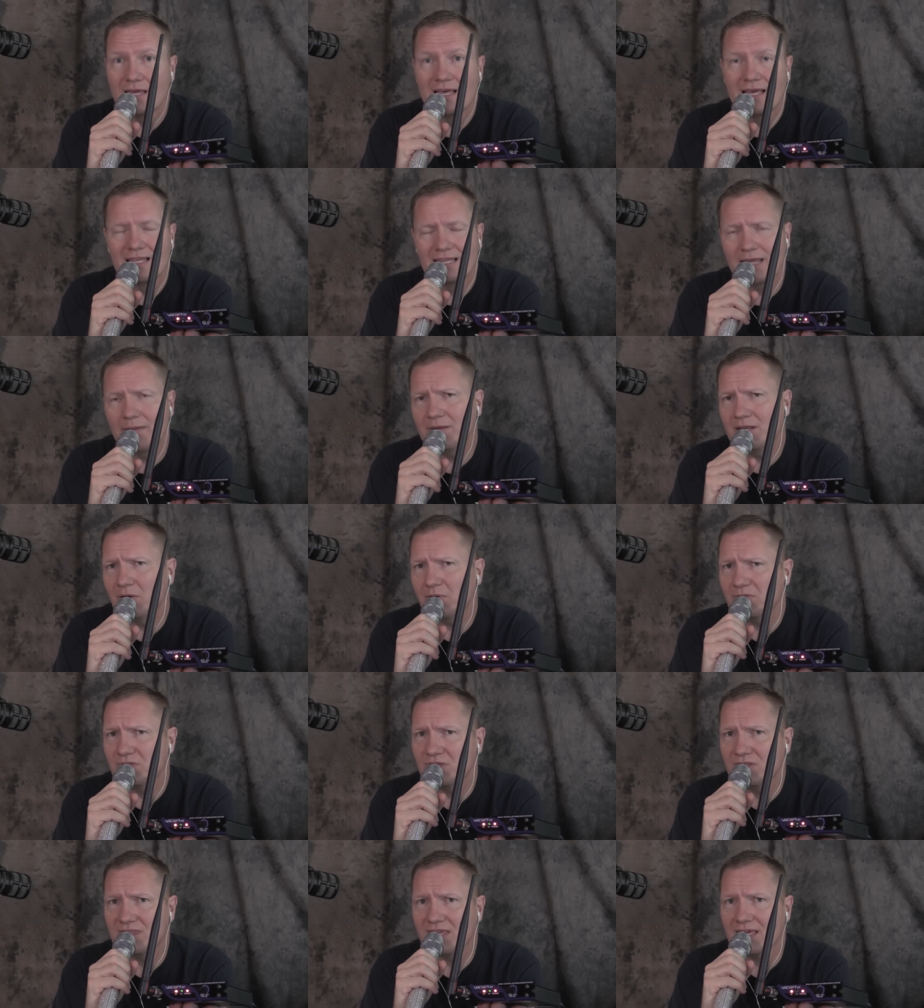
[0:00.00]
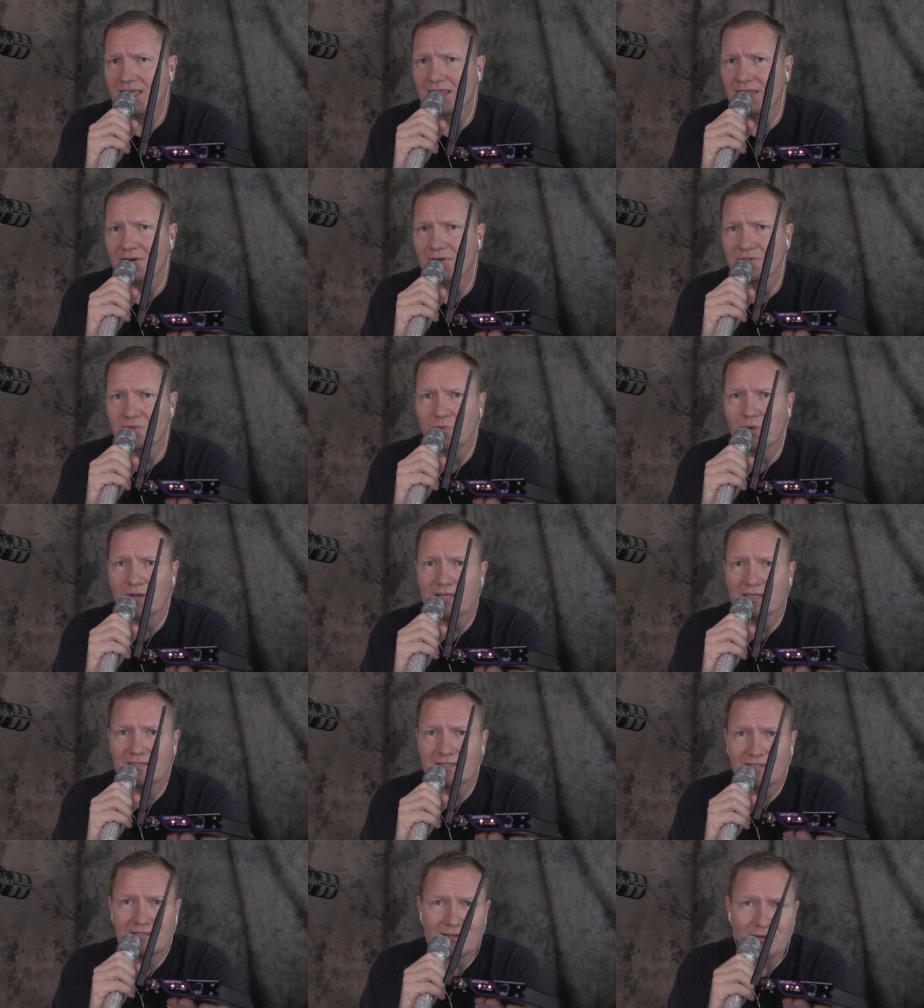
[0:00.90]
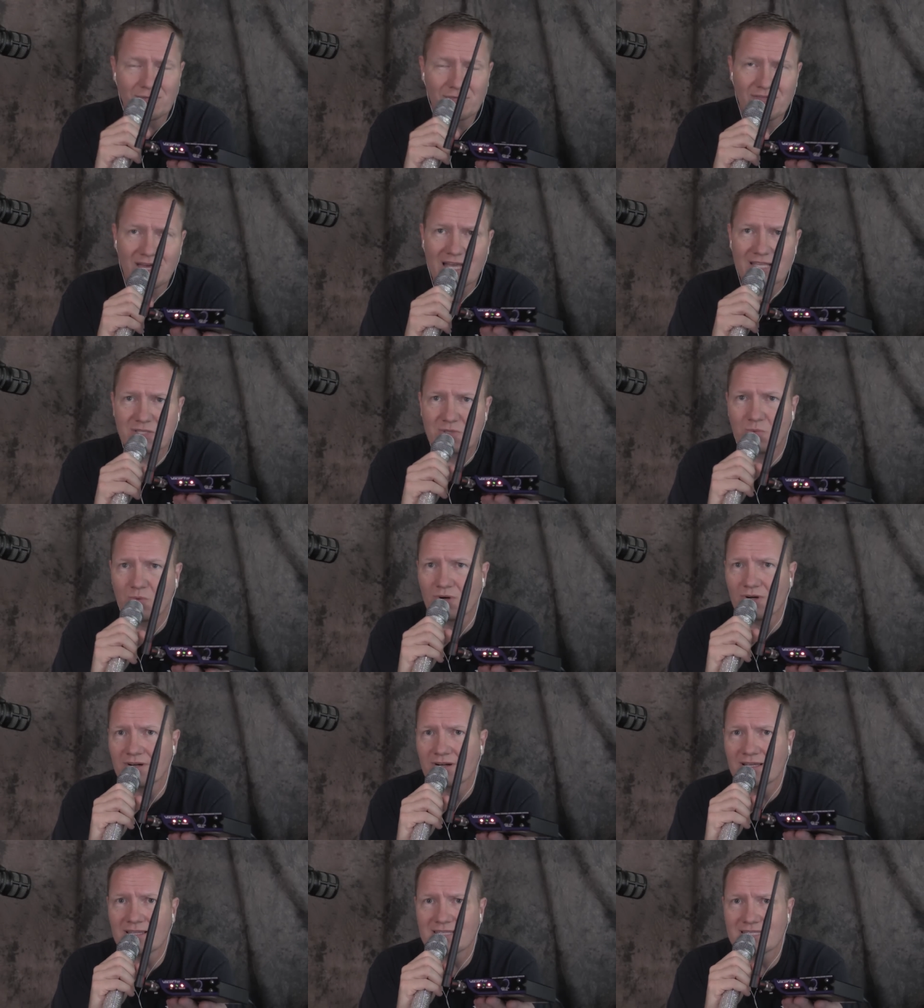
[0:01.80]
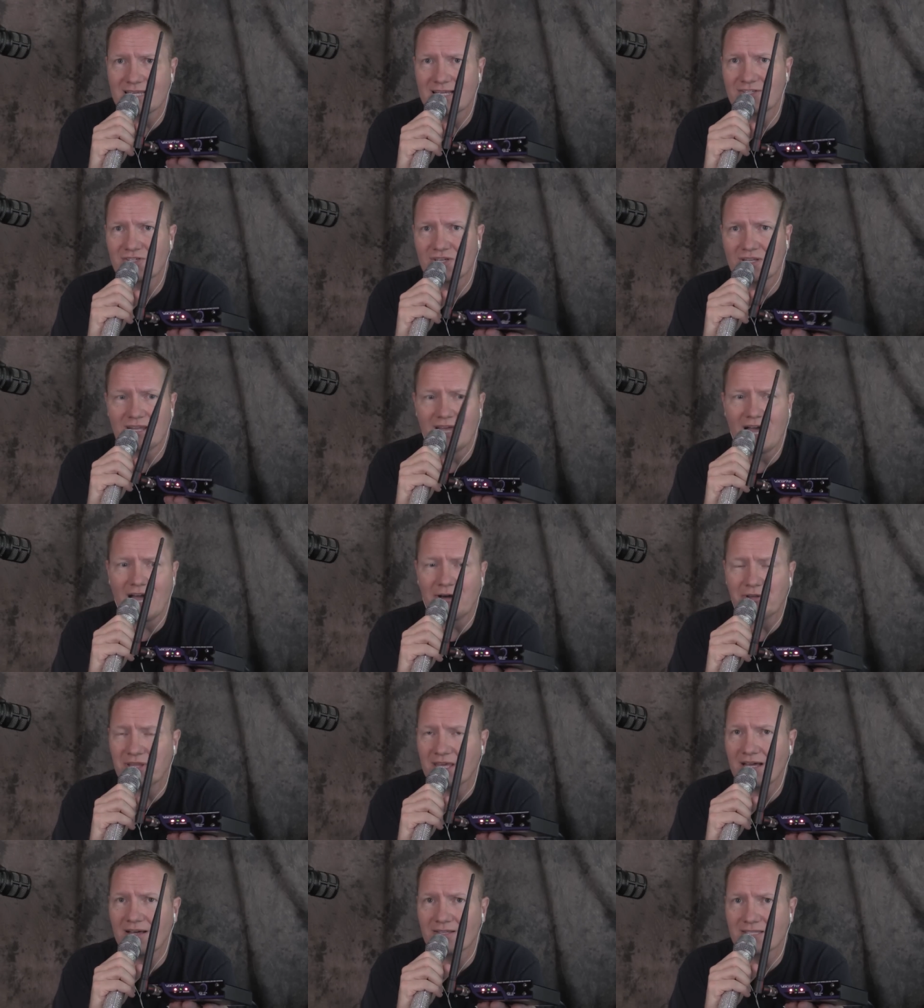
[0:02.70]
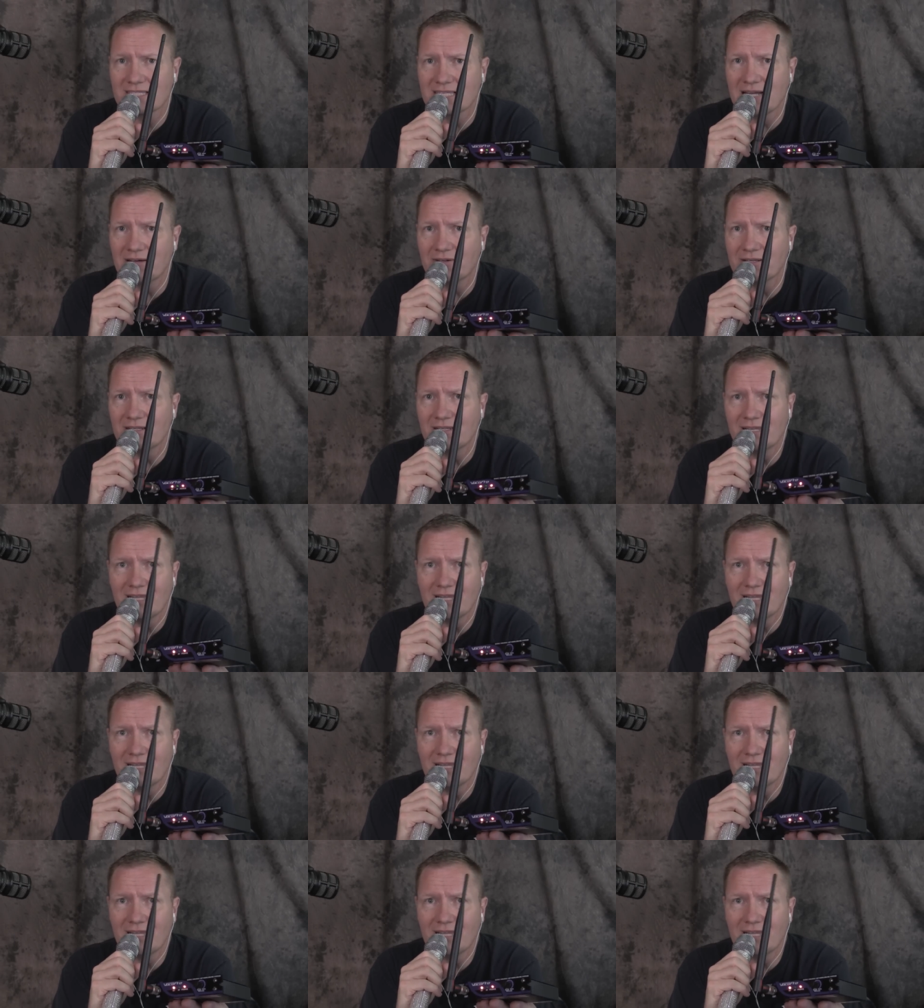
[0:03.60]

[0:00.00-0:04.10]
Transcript: Let me know what you think of those, what your thoughts were and such, and how they all sounded.